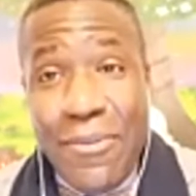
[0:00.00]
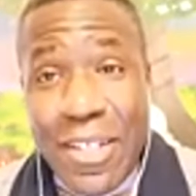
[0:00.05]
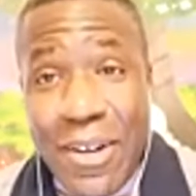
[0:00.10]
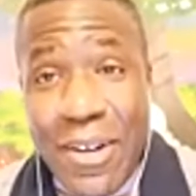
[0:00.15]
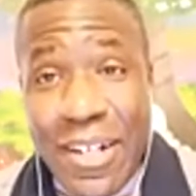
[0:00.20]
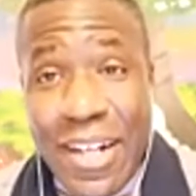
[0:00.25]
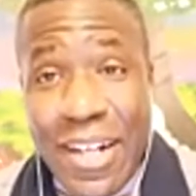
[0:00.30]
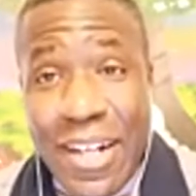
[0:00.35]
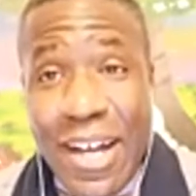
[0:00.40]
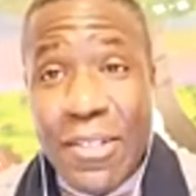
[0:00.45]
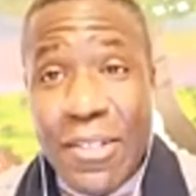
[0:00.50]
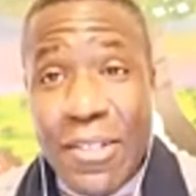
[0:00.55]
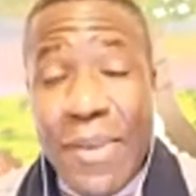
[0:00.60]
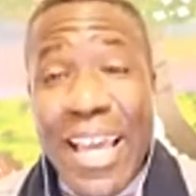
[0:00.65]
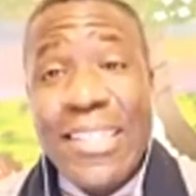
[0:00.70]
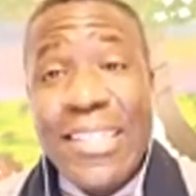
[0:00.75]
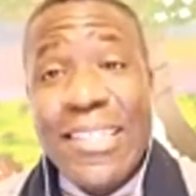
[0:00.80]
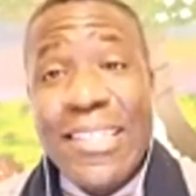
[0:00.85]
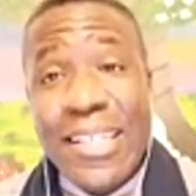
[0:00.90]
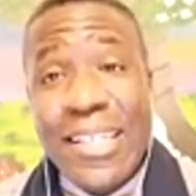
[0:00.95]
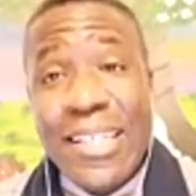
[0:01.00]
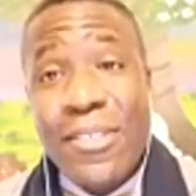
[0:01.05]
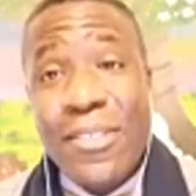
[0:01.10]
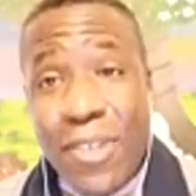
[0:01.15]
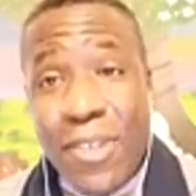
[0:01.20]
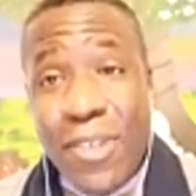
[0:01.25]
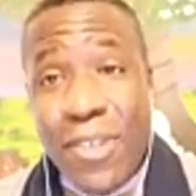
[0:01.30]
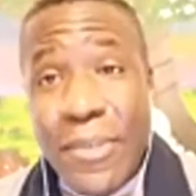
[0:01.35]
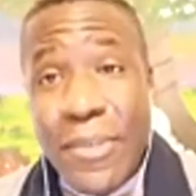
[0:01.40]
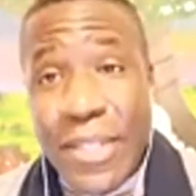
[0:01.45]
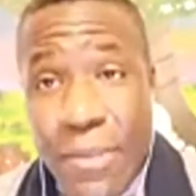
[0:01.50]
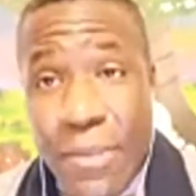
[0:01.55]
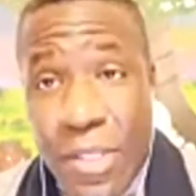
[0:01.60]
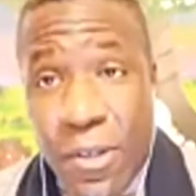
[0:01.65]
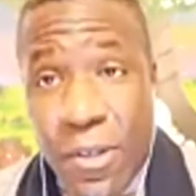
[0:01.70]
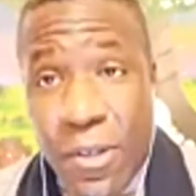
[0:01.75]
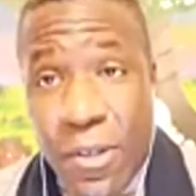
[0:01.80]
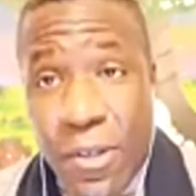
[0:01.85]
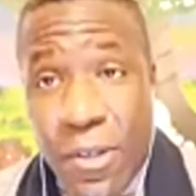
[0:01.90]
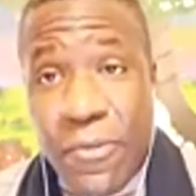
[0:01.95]
credit hours by 18, so I became a
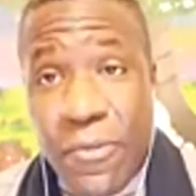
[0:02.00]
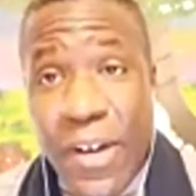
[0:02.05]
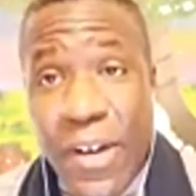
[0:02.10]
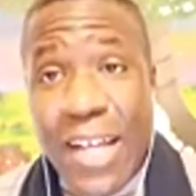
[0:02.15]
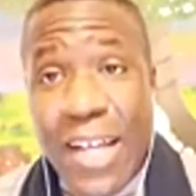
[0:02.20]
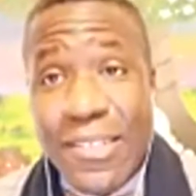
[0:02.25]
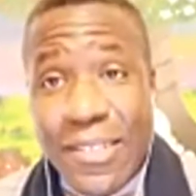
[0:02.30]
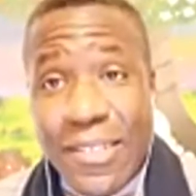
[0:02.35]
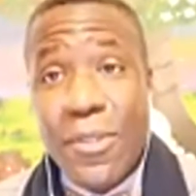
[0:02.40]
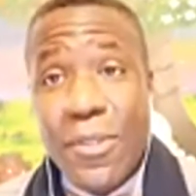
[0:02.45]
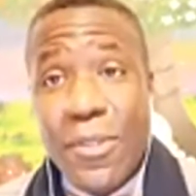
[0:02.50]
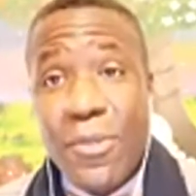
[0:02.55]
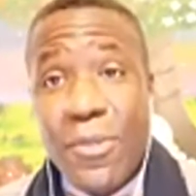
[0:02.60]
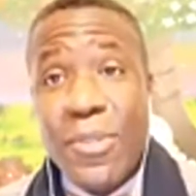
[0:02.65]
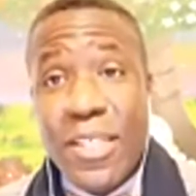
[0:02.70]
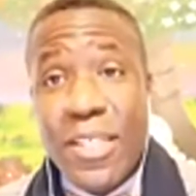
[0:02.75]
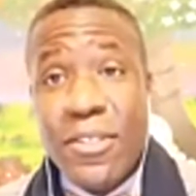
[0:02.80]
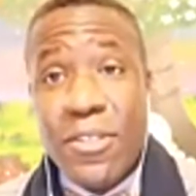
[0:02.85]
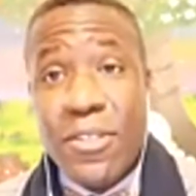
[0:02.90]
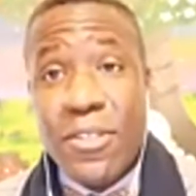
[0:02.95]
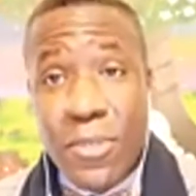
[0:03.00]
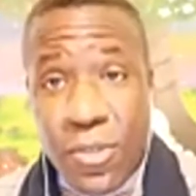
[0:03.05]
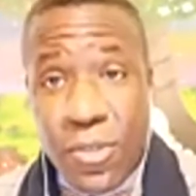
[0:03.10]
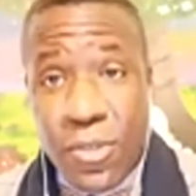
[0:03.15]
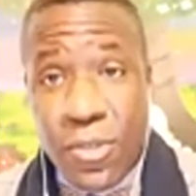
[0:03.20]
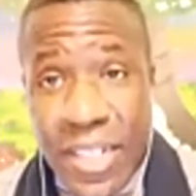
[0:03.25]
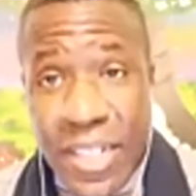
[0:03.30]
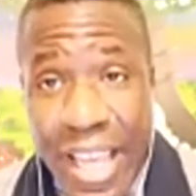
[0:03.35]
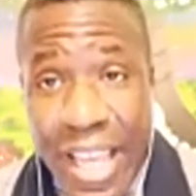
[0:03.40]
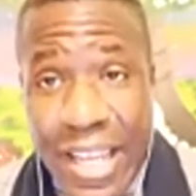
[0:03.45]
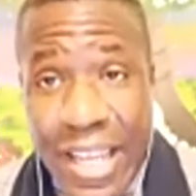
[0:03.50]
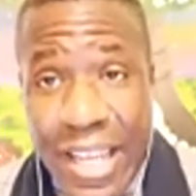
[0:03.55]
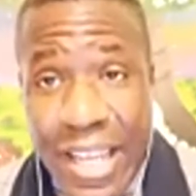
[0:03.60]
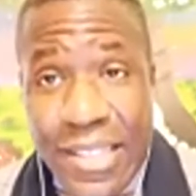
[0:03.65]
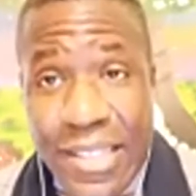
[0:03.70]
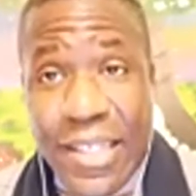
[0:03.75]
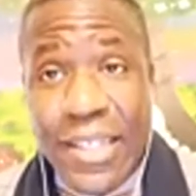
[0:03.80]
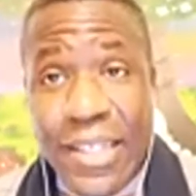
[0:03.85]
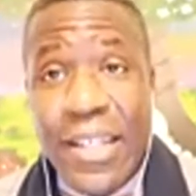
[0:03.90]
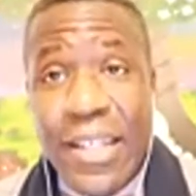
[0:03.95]
certified substitute teacher in Missouri at
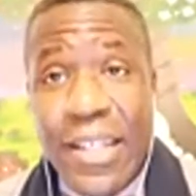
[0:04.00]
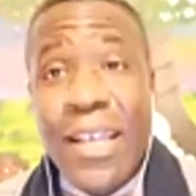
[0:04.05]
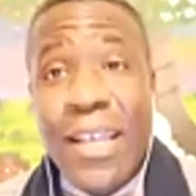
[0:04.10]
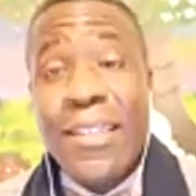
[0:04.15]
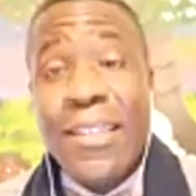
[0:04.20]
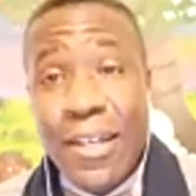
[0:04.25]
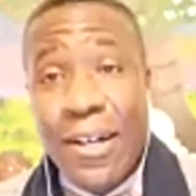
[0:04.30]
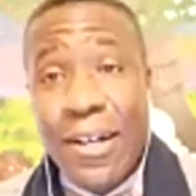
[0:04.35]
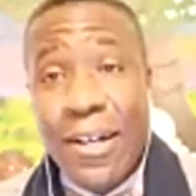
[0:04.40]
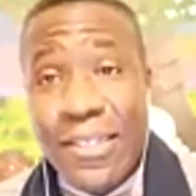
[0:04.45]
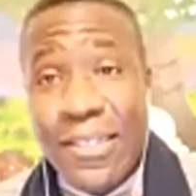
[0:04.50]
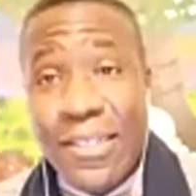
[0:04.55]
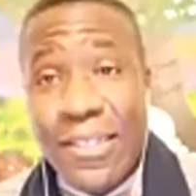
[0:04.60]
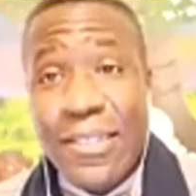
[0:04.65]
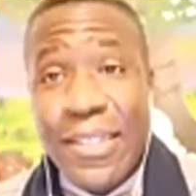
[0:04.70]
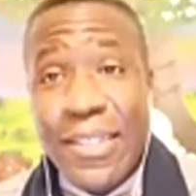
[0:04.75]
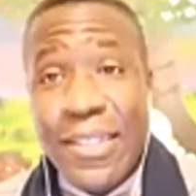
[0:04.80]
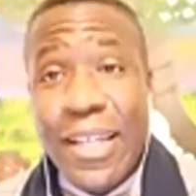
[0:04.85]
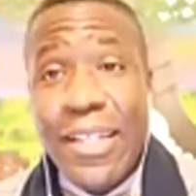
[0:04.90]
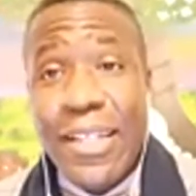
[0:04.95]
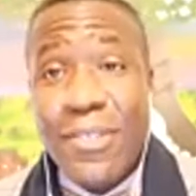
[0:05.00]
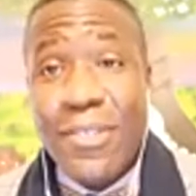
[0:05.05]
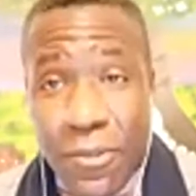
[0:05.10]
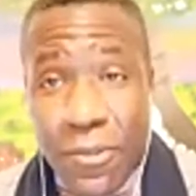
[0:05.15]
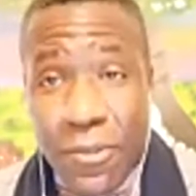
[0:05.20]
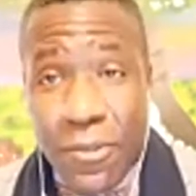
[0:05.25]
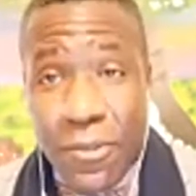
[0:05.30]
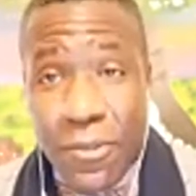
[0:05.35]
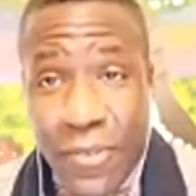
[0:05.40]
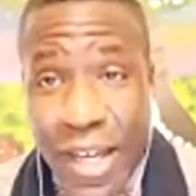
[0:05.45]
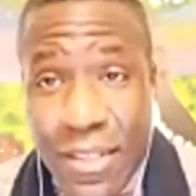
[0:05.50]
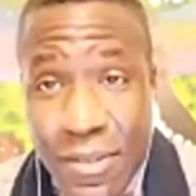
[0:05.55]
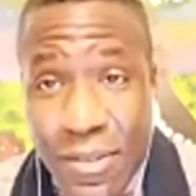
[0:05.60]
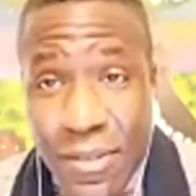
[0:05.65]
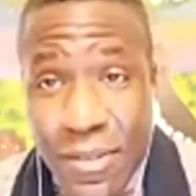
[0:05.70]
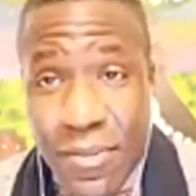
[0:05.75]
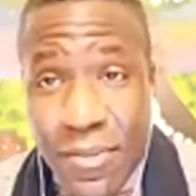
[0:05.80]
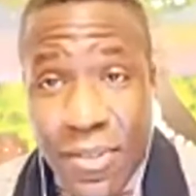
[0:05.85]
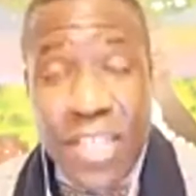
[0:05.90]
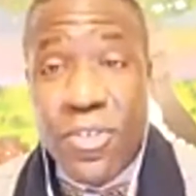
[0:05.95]
18, the youngest in the state, certified
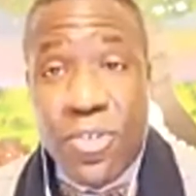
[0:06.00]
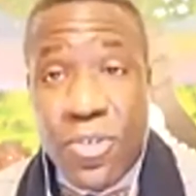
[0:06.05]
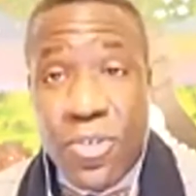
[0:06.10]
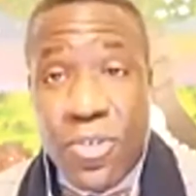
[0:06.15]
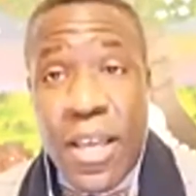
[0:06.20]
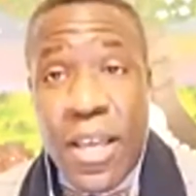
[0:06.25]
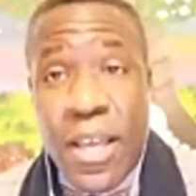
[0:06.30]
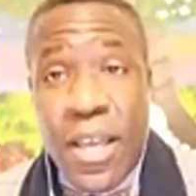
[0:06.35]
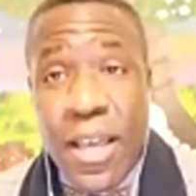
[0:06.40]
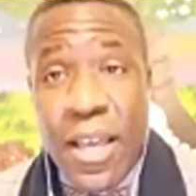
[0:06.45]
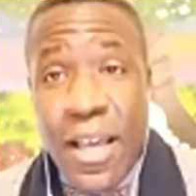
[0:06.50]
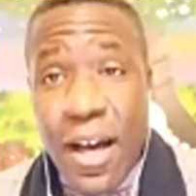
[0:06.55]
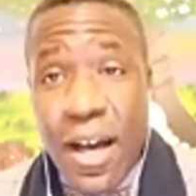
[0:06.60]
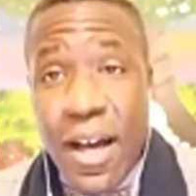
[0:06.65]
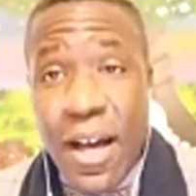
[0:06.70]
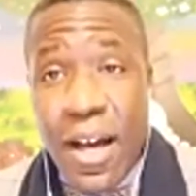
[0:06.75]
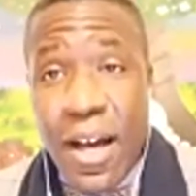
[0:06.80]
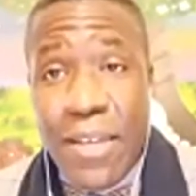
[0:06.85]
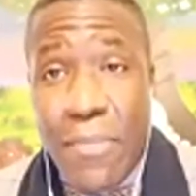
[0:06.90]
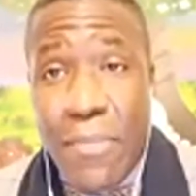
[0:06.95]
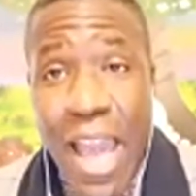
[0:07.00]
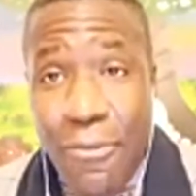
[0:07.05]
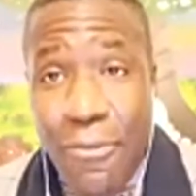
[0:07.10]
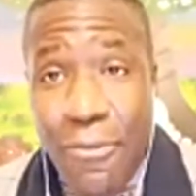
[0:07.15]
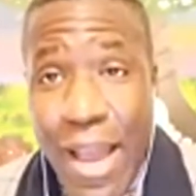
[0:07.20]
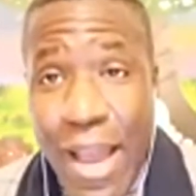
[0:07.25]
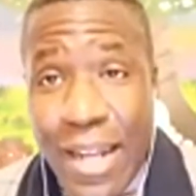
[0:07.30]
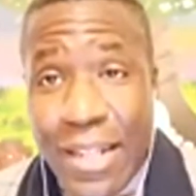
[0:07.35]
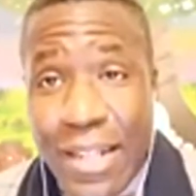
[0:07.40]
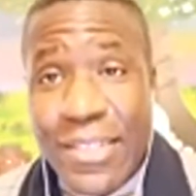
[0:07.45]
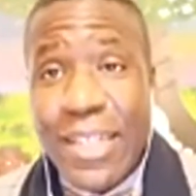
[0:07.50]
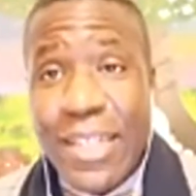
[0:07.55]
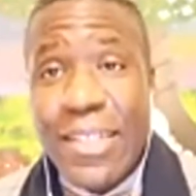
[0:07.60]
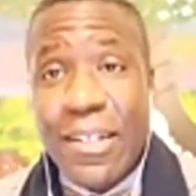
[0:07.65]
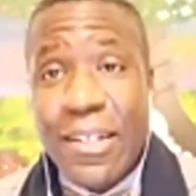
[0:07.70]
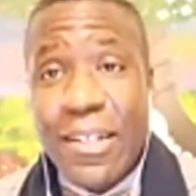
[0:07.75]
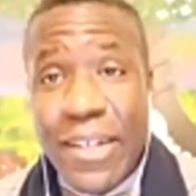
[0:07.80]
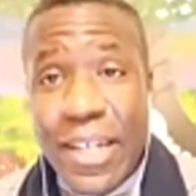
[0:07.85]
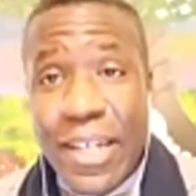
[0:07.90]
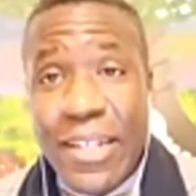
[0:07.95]
teacher in mathematics,
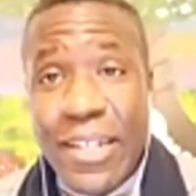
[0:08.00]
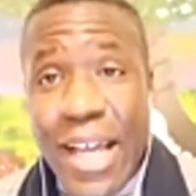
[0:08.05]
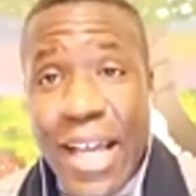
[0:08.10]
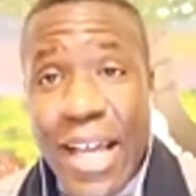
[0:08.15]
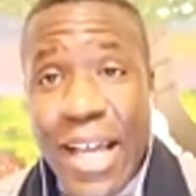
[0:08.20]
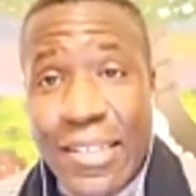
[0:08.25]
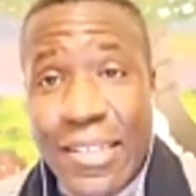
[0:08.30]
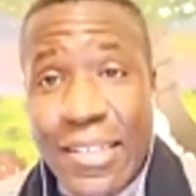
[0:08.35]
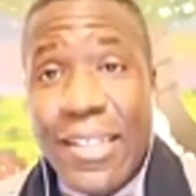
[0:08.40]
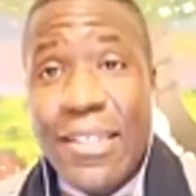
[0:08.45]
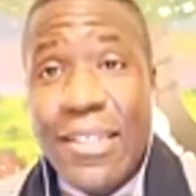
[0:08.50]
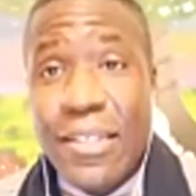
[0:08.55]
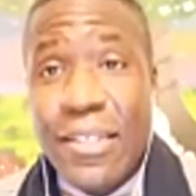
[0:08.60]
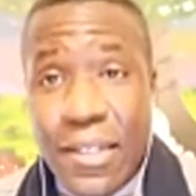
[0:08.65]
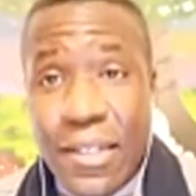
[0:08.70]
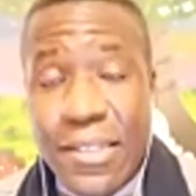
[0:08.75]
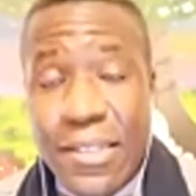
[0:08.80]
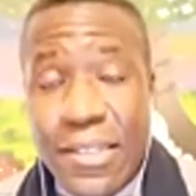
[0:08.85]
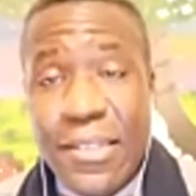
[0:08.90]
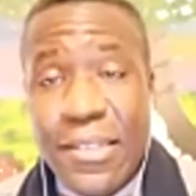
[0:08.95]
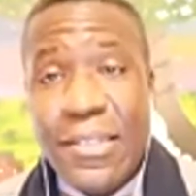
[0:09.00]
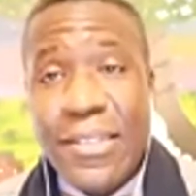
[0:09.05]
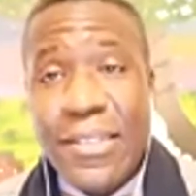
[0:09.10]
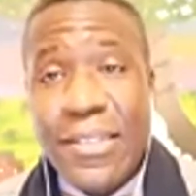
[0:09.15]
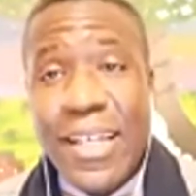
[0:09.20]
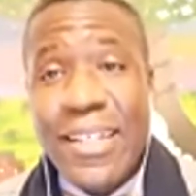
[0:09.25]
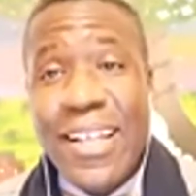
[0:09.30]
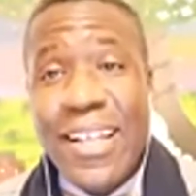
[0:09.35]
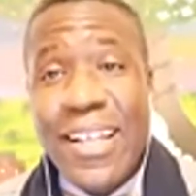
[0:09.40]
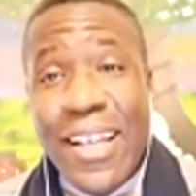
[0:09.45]
secondary at 19, the youngest in the state.